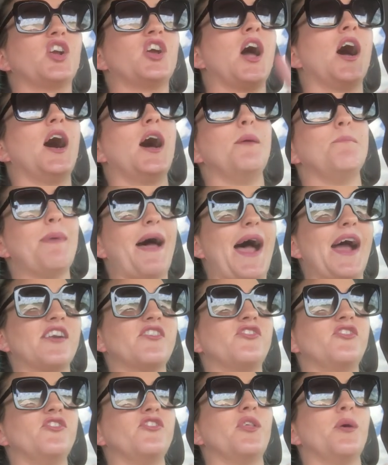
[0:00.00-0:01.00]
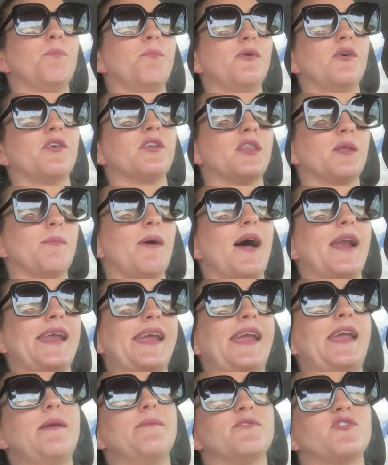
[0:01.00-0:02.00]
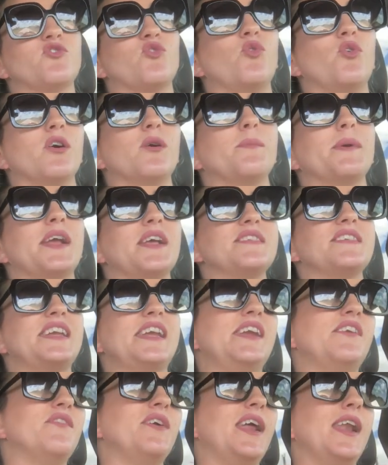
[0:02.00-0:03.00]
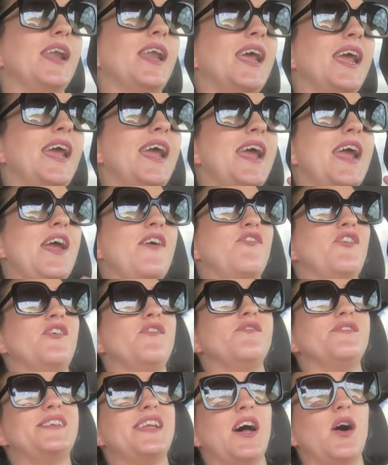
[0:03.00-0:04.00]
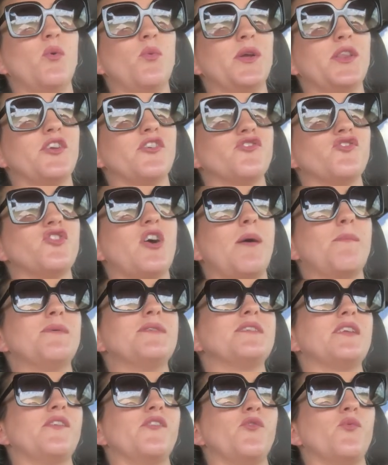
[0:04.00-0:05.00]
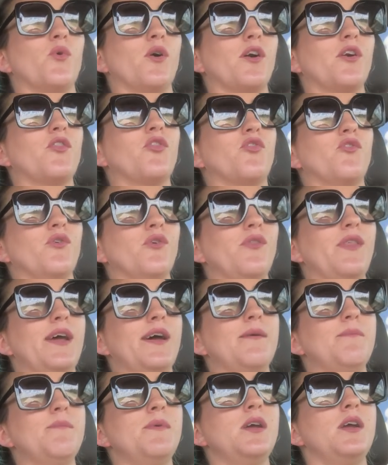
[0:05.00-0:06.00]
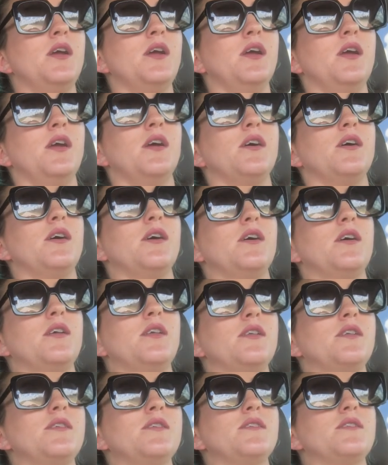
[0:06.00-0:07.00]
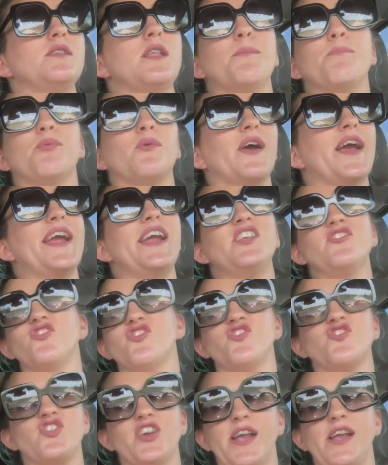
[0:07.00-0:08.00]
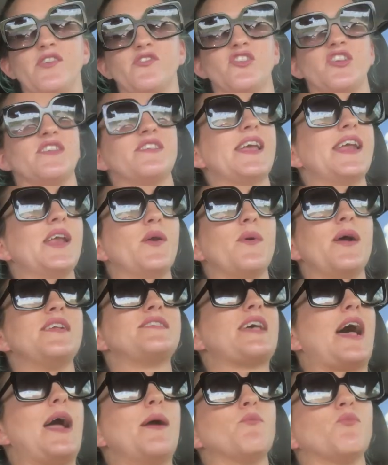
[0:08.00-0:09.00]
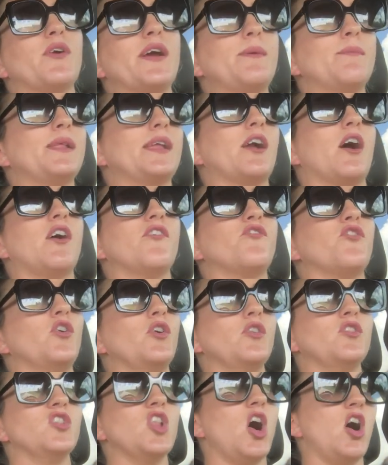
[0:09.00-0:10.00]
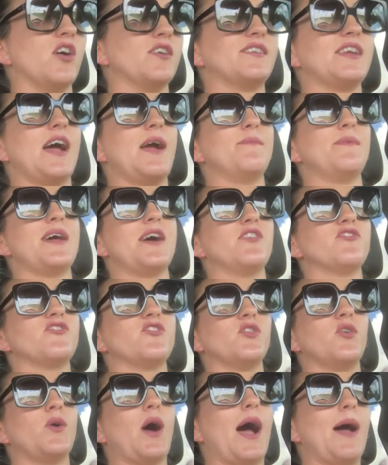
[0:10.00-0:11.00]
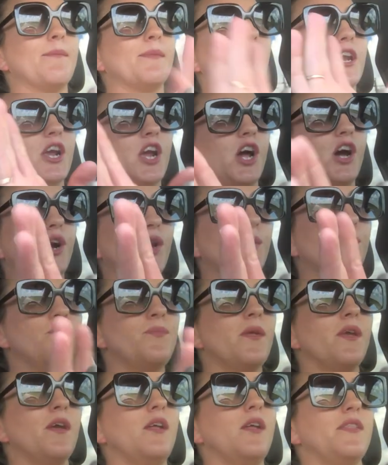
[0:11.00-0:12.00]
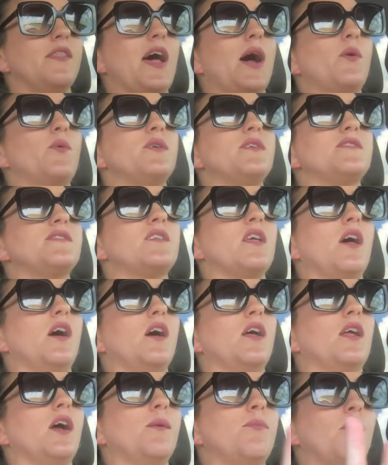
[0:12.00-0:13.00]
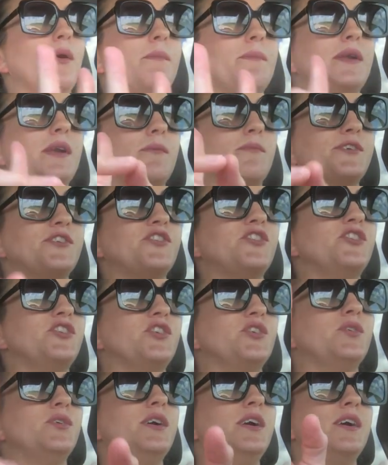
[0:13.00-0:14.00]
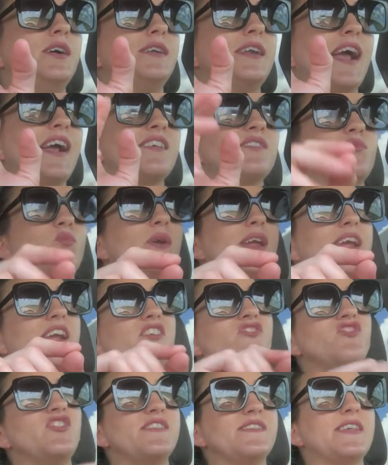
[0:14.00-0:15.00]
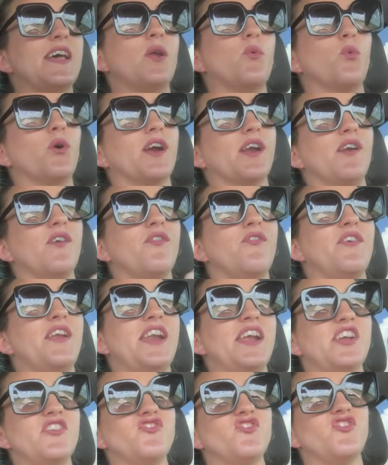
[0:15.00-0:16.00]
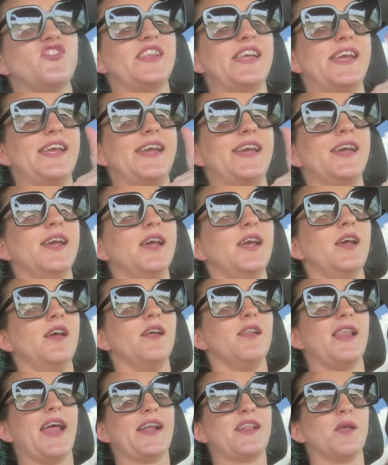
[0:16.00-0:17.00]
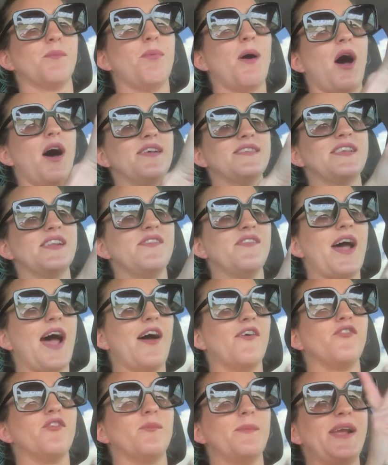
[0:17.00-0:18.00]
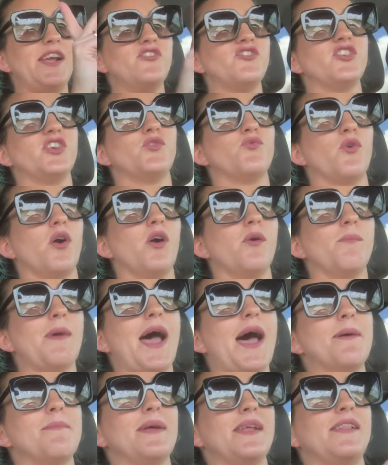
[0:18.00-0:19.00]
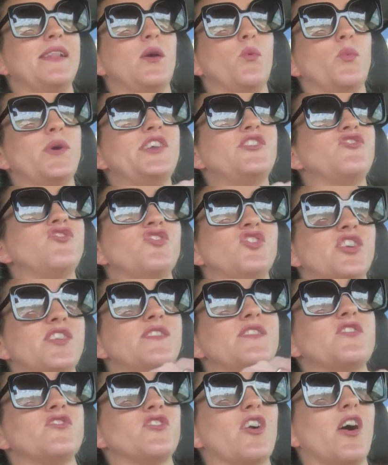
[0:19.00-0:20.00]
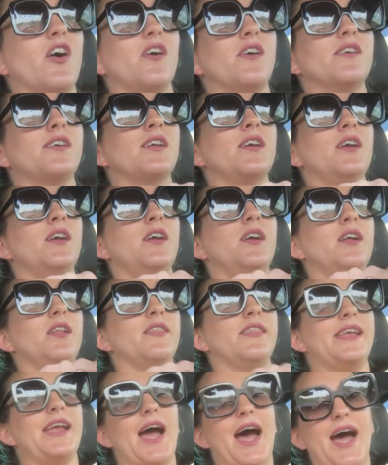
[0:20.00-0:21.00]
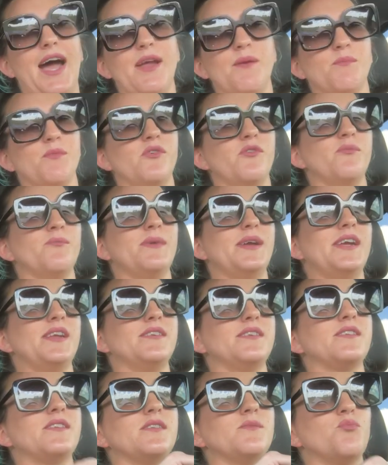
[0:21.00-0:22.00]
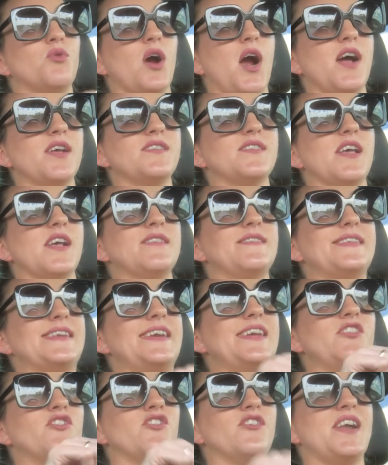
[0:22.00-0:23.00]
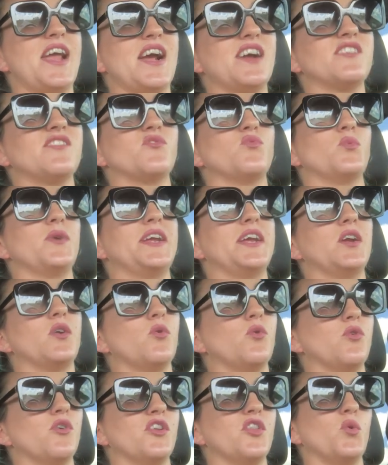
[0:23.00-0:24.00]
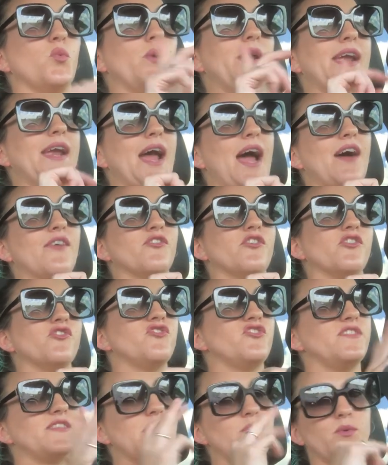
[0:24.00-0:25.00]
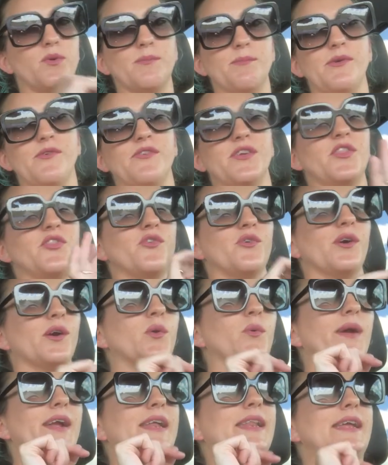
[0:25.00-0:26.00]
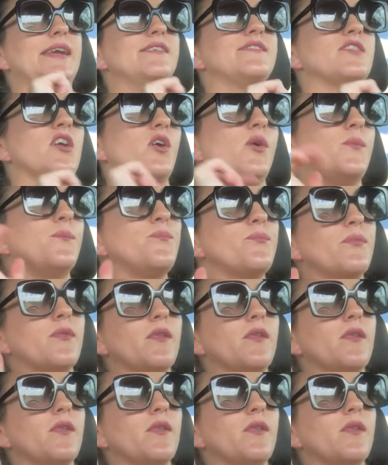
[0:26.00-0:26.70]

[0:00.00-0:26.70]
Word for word: cut back to the book, The Body Keeps Score, because even if you've dealt with your traumas and you work through them, the brain just changes. Anyways, I'm rambling on for a long time now, so I'm gonna go. That was appointment number two. Next week, she said we're gonna finish the like the positive affirmation roadmap, and then we should start the eye movement process either next week or the week after. She said we're moving through it quickly. So,